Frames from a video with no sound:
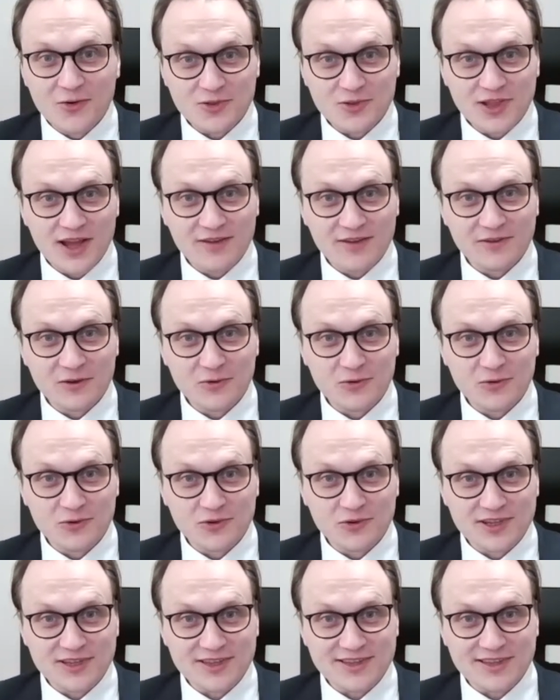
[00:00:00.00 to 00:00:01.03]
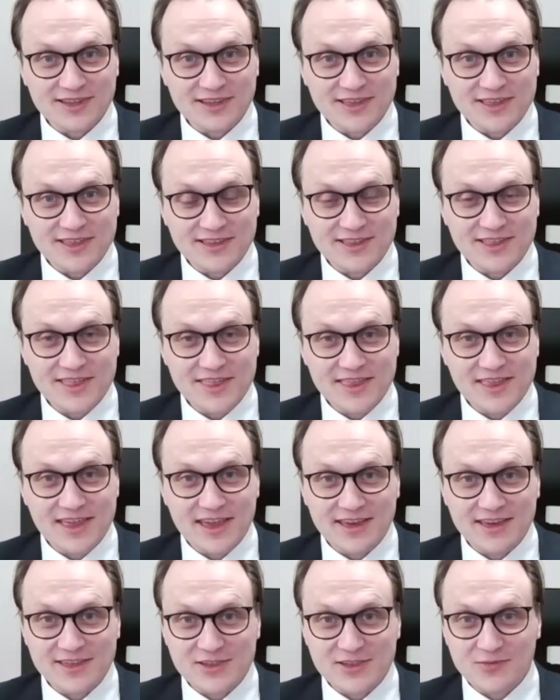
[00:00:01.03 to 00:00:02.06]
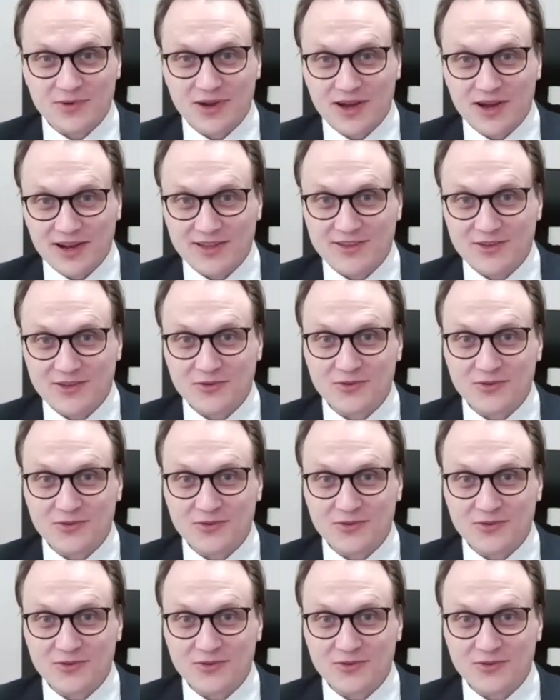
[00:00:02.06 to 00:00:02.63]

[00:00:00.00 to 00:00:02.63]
whose livelihood is at stake as well.